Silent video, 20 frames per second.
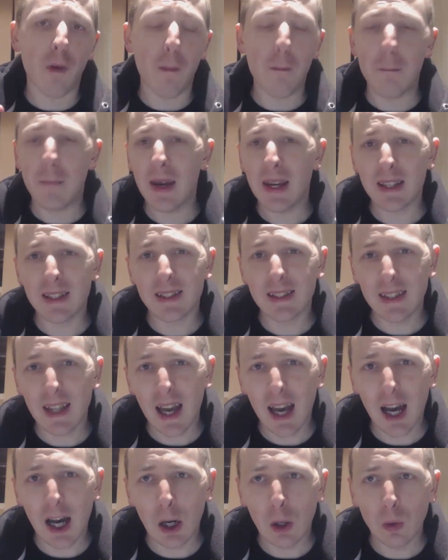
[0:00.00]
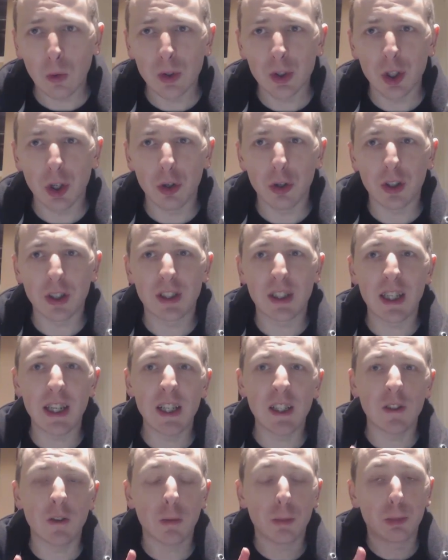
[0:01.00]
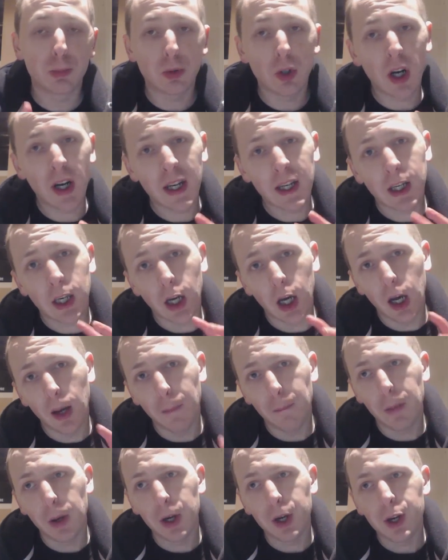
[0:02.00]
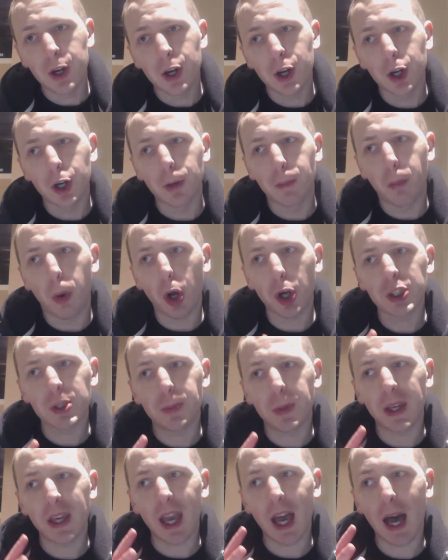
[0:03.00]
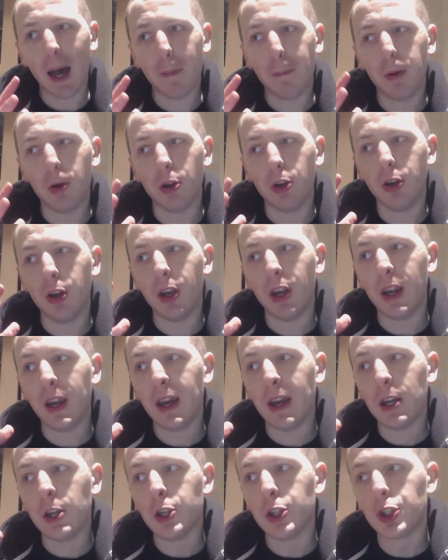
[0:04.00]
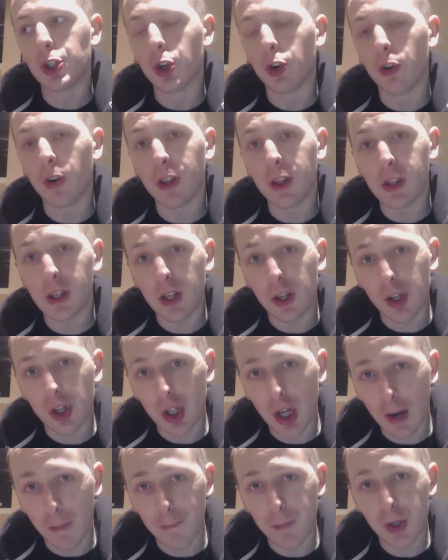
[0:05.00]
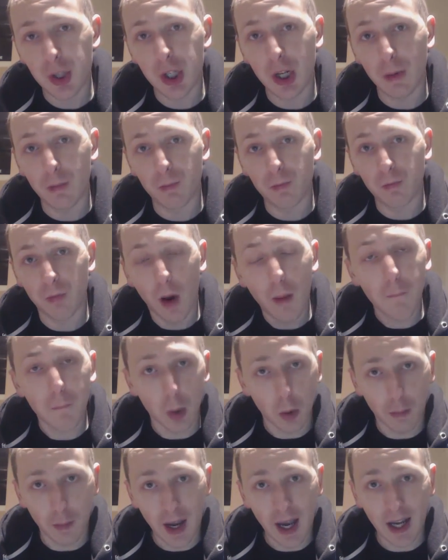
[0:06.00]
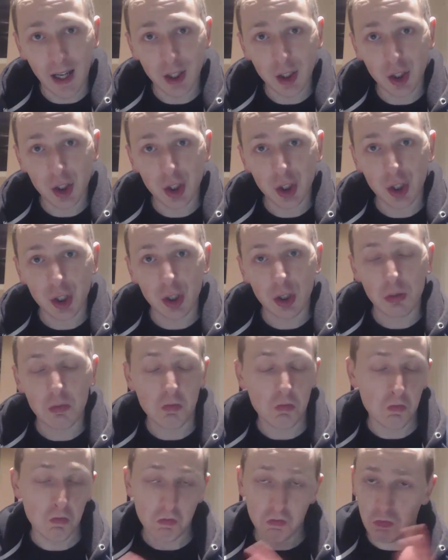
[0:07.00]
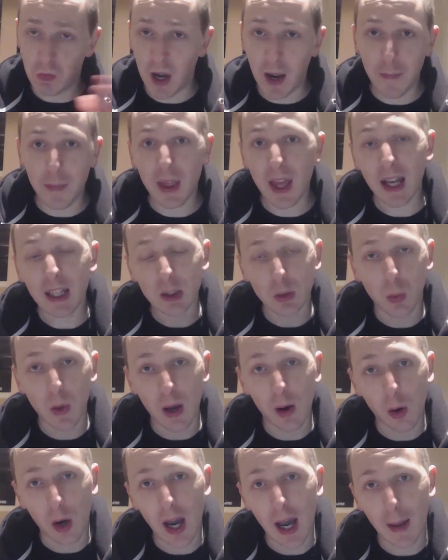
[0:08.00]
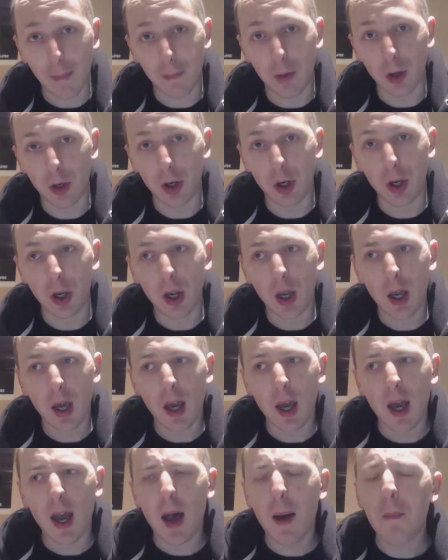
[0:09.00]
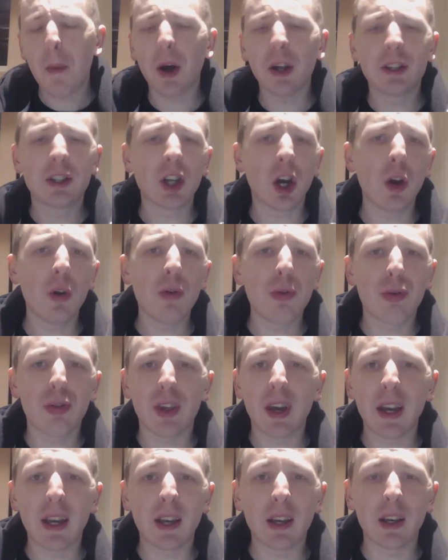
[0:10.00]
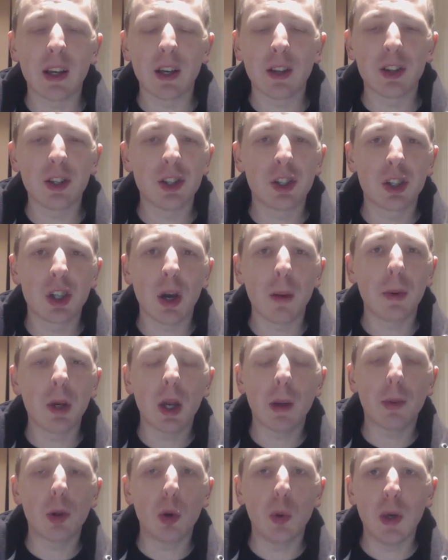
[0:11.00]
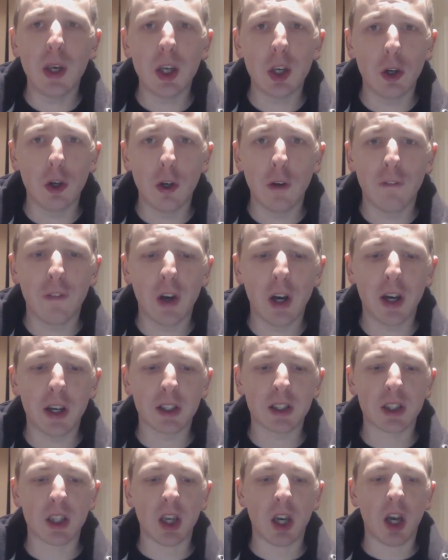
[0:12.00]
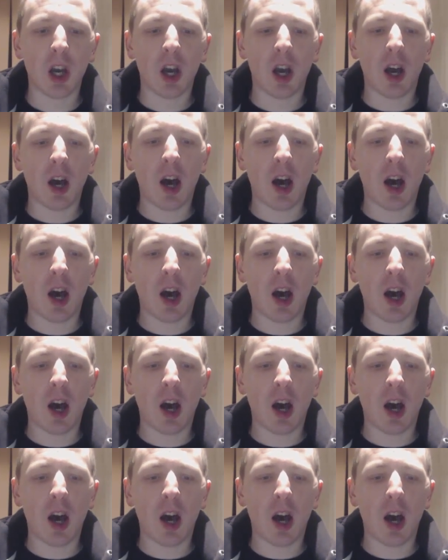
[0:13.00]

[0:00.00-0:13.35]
of Mizdow, so the teaser breakup could possibly happen during the Championship Rumble match. Maybe that's where it'll happen. But I don't think the WWE Universe